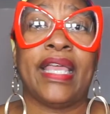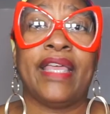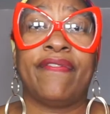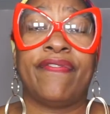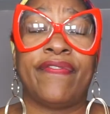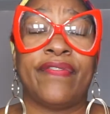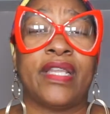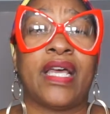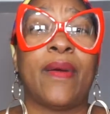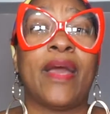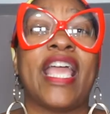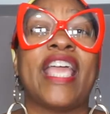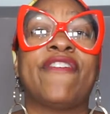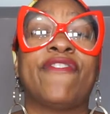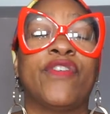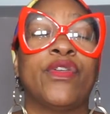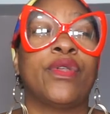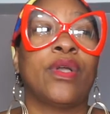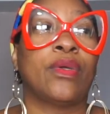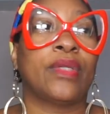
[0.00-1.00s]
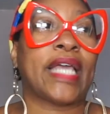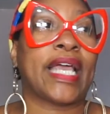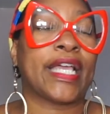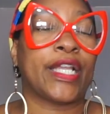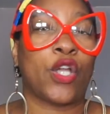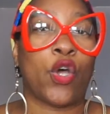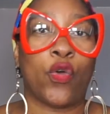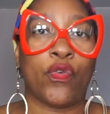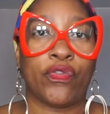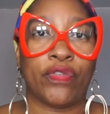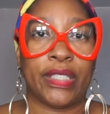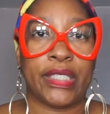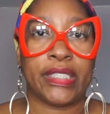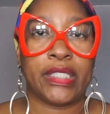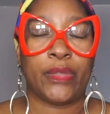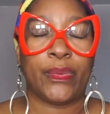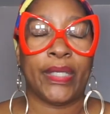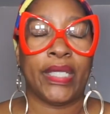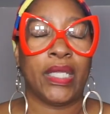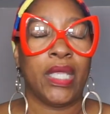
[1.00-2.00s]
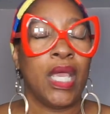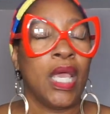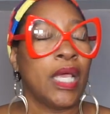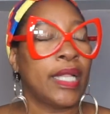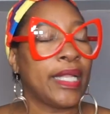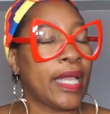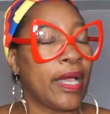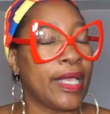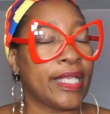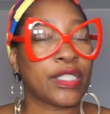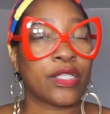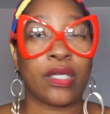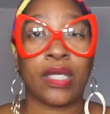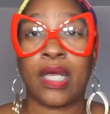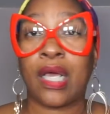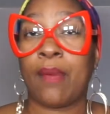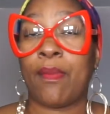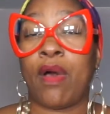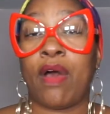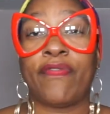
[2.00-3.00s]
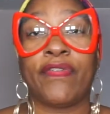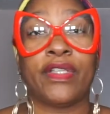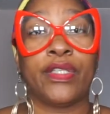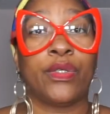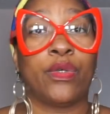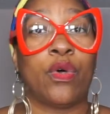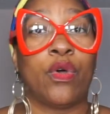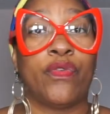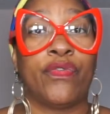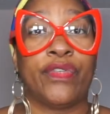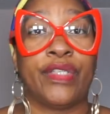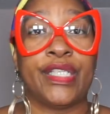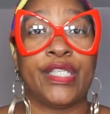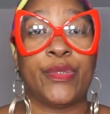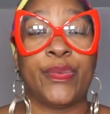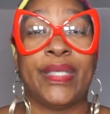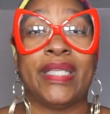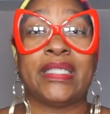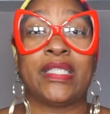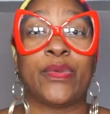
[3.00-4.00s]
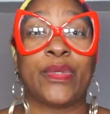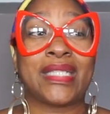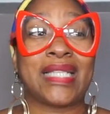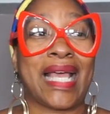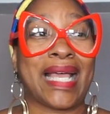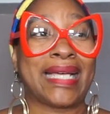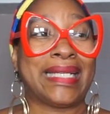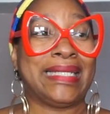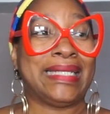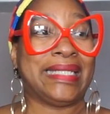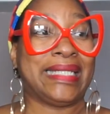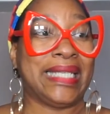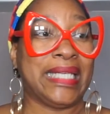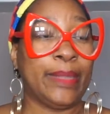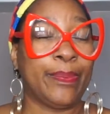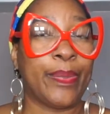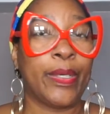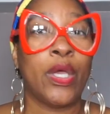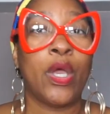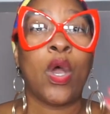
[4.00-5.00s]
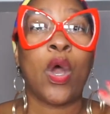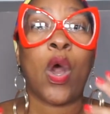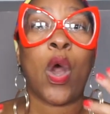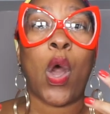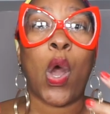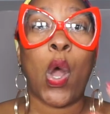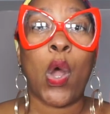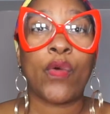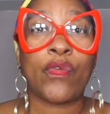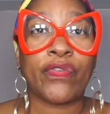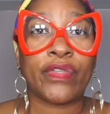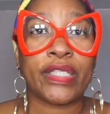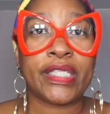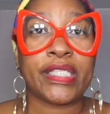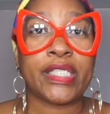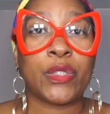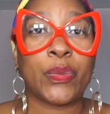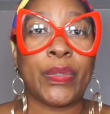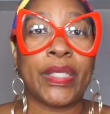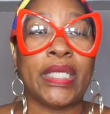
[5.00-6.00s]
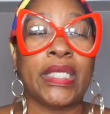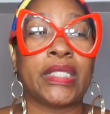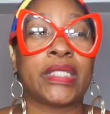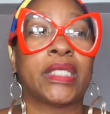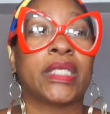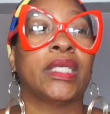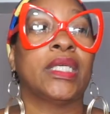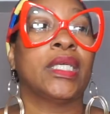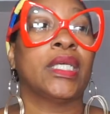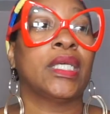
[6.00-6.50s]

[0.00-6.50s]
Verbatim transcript: If, if you don't like an overly sweet, now it's going to come off a little overly sweet, so it's like a deep, overly sweet,